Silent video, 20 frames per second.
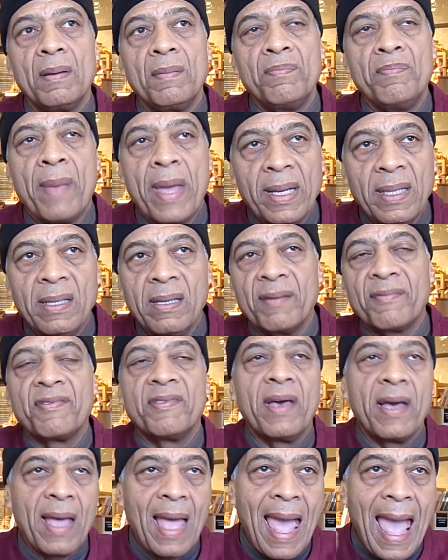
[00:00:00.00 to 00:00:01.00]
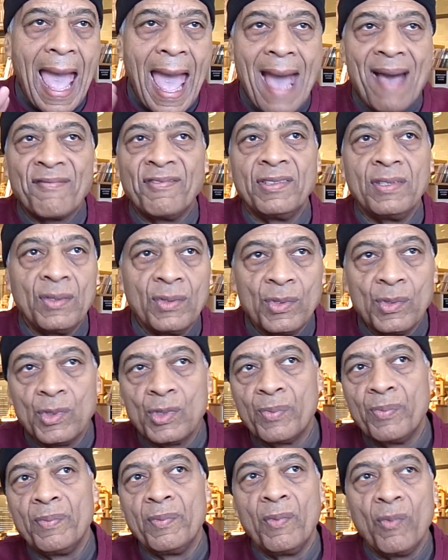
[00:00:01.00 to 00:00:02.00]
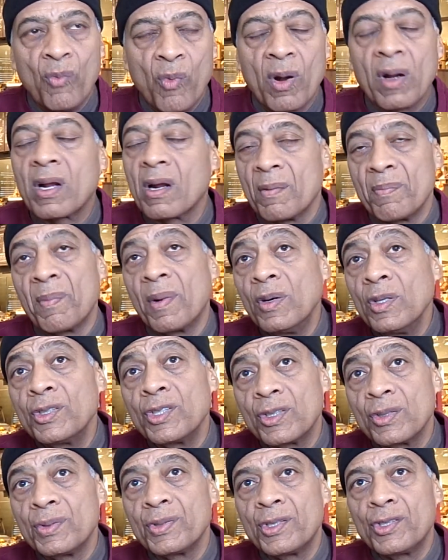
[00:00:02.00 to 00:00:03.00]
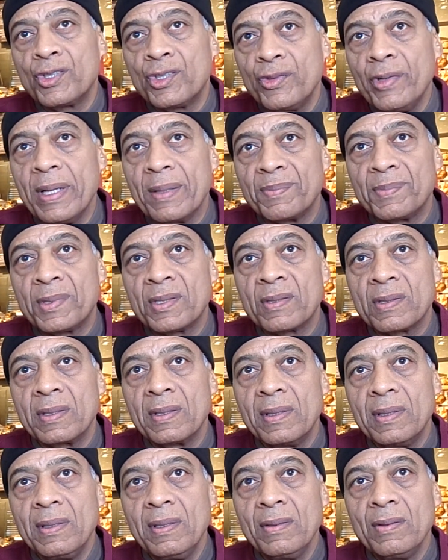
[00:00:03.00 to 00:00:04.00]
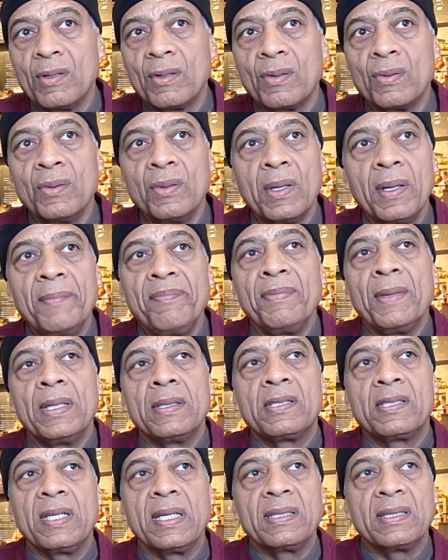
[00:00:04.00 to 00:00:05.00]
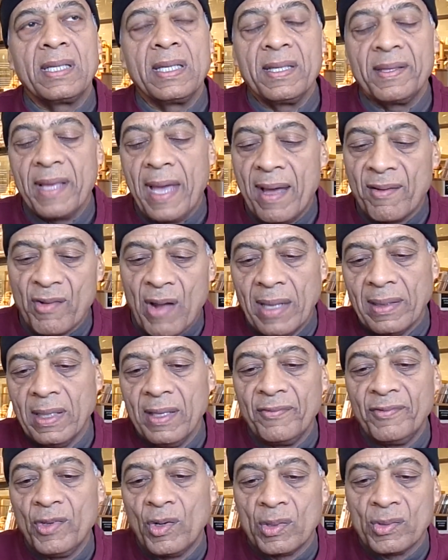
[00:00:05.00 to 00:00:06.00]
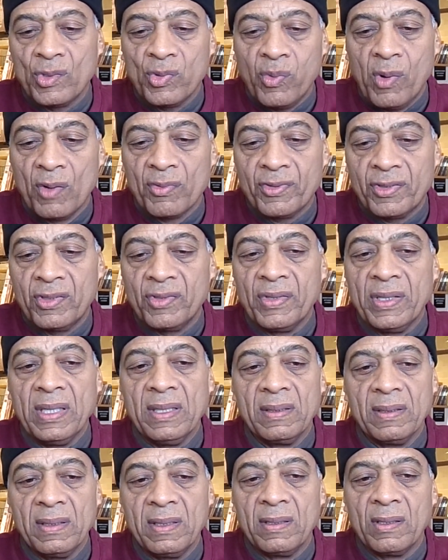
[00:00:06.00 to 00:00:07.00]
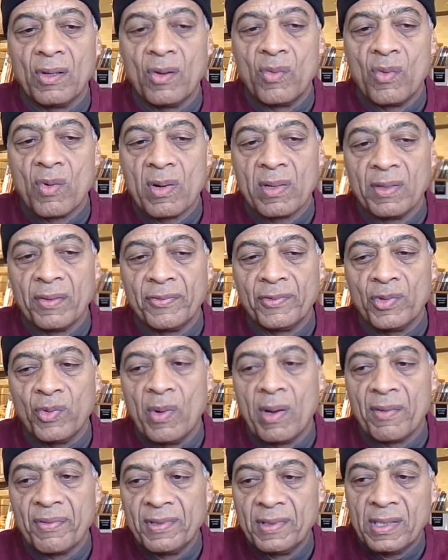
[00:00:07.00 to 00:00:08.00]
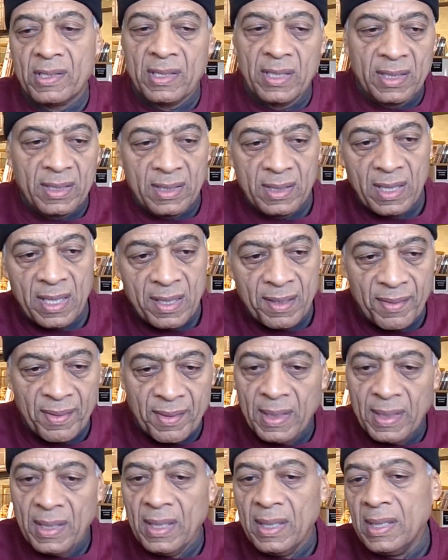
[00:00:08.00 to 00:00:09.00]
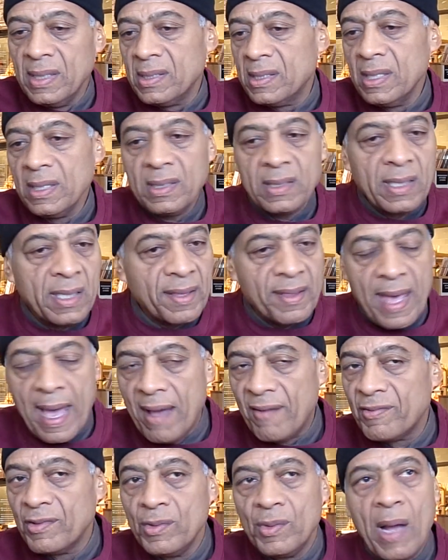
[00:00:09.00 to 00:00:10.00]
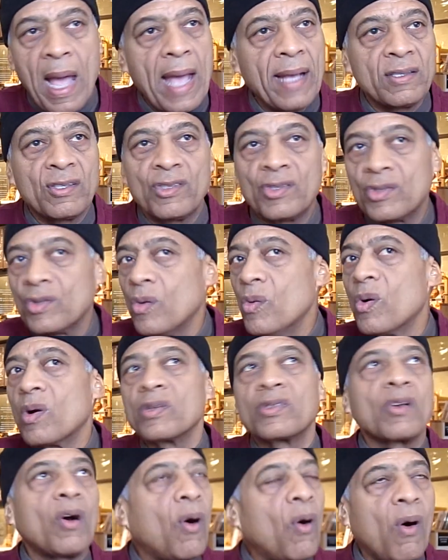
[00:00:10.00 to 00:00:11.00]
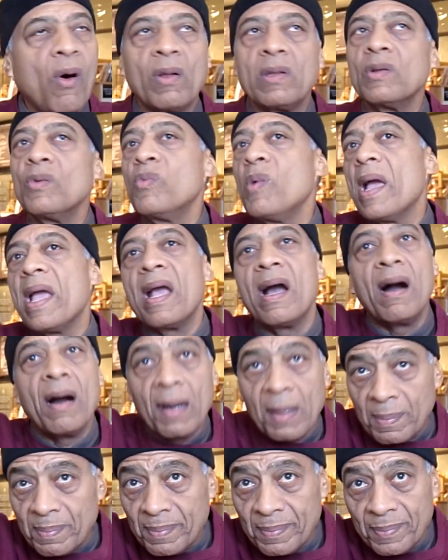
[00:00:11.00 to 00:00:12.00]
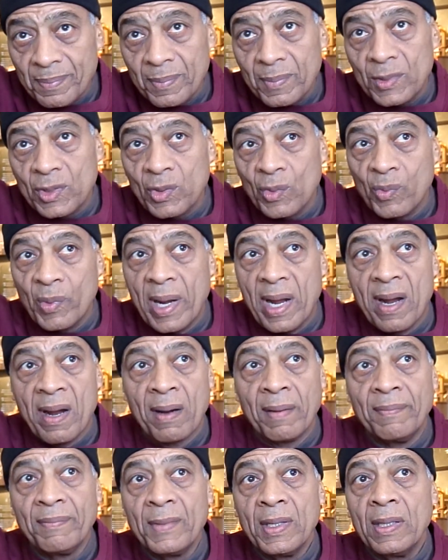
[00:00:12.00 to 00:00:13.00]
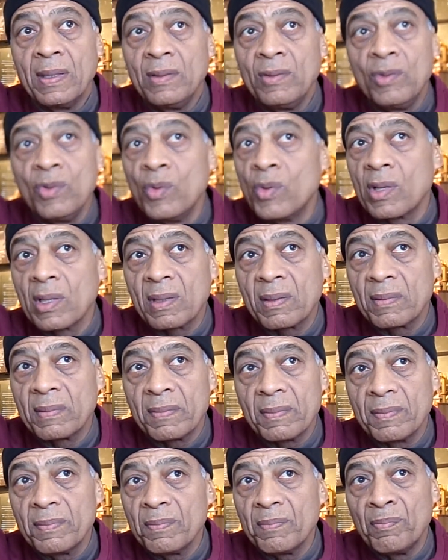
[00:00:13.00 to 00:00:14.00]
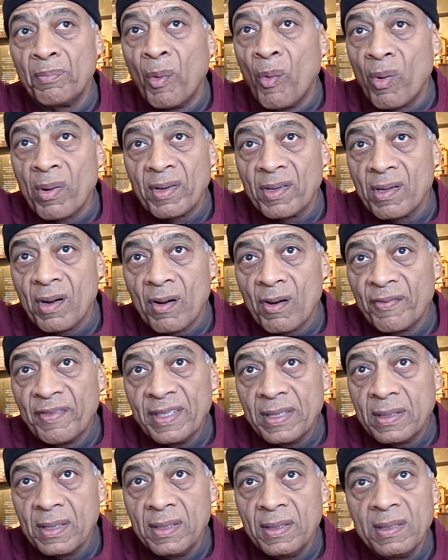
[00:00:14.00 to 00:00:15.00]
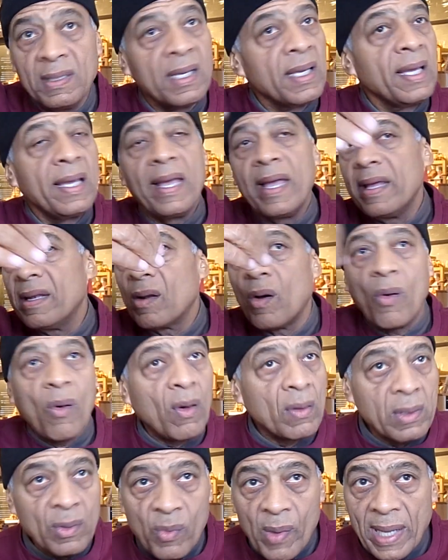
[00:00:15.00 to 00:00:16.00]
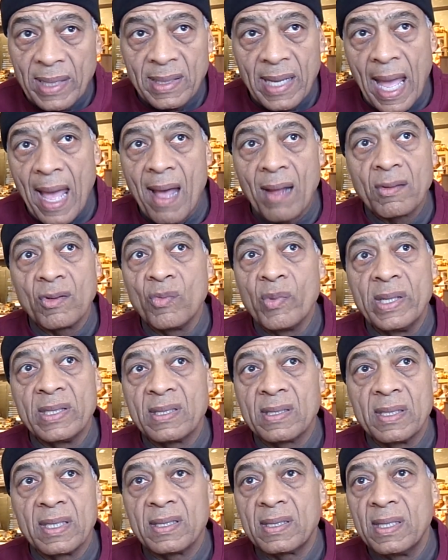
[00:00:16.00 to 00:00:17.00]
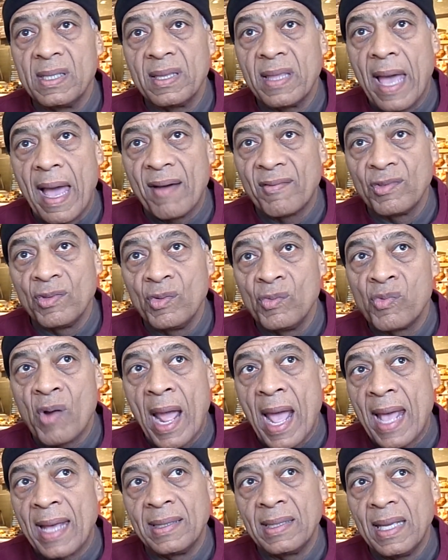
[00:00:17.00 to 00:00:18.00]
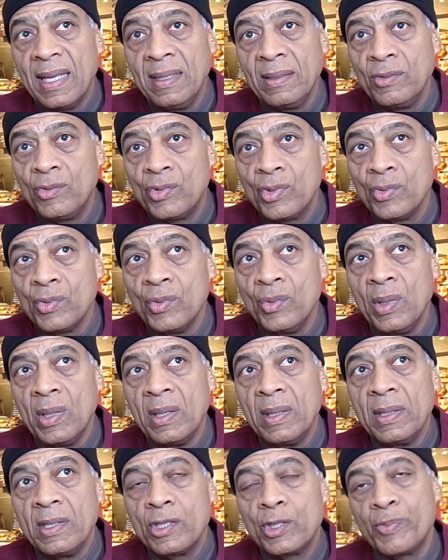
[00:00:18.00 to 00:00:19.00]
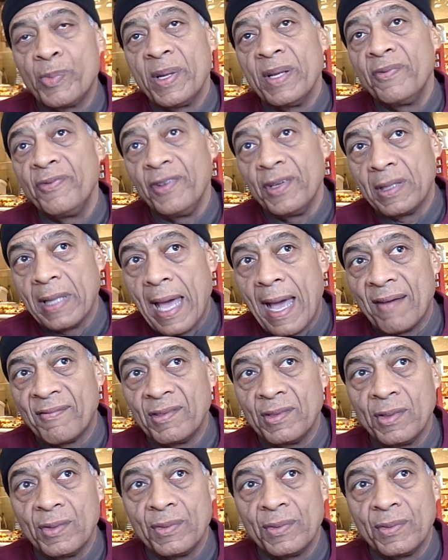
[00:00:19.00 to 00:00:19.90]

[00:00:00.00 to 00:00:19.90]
Many of the avenues were commercial strips. You know, 16th Avenue, I lived on 12th Street near the corner of 12th and 16th. 16th Avenue had stores all the way up to where Newark bordered Irvington and all the way down to where 16th Avenue ran into Springfield Avenue.